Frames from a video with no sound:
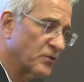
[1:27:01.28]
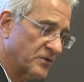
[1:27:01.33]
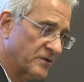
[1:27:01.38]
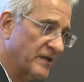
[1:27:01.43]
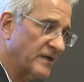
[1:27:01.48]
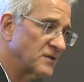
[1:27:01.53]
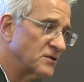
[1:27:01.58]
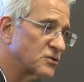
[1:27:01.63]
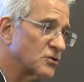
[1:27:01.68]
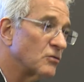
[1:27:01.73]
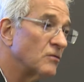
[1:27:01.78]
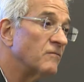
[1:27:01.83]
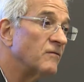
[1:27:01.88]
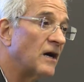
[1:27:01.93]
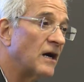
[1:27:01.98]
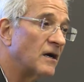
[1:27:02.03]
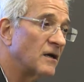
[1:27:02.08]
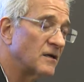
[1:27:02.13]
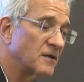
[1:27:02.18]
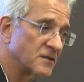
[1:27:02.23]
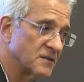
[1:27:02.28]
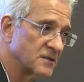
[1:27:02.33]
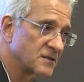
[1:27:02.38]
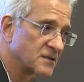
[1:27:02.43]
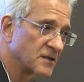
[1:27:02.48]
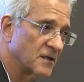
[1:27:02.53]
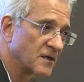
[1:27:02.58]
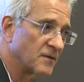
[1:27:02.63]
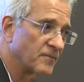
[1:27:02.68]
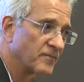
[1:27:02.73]
potential violence
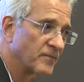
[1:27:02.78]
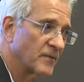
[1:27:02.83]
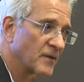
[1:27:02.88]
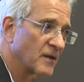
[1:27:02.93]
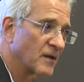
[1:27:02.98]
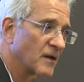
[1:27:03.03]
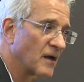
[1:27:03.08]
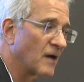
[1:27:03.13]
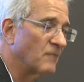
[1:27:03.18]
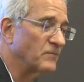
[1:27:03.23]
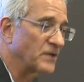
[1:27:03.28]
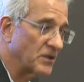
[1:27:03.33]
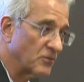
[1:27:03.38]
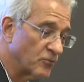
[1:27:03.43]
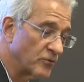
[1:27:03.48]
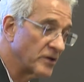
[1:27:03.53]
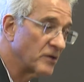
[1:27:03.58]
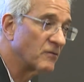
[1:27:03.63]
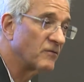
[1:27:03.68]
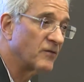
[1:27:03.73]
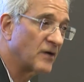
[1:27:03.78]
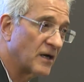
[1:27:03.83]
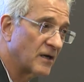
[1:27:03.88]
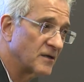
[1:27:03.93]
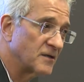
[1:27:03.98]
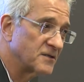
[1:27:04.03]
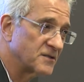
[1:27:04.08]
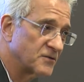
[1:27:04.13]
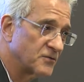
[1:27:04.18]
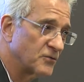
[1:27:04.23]
there. I mean, real
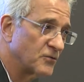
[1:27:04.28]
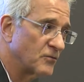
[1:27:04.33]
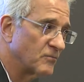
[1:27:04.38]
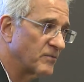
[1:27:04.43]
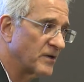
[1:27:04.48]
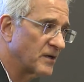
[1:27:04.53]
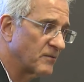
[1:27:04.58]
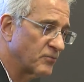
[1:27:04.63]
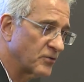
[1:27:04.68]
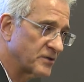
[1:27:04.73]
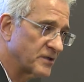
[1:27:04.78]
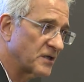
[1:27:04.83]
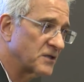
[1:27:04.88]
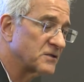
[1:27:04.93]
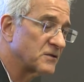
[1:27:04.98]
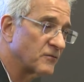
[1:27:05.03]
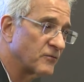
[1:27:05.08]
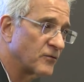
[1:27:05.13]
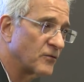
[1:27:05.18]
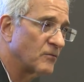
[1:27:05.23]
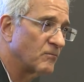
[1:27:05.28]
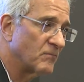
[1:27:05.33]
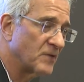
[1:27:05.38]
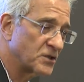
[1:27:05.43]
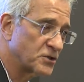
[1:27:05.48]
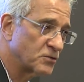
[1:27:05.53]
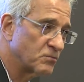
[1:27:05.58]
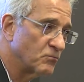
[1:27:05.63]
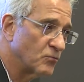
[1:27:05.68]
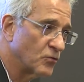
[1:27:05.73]
violence too, but a potential for
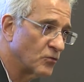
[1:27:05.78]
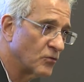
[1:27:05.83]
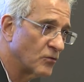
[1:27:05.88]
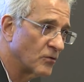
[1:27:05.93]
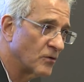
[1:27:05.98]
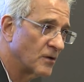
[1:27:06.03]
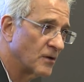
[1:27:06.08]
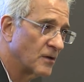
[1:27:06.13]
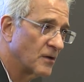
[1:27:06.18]
much more.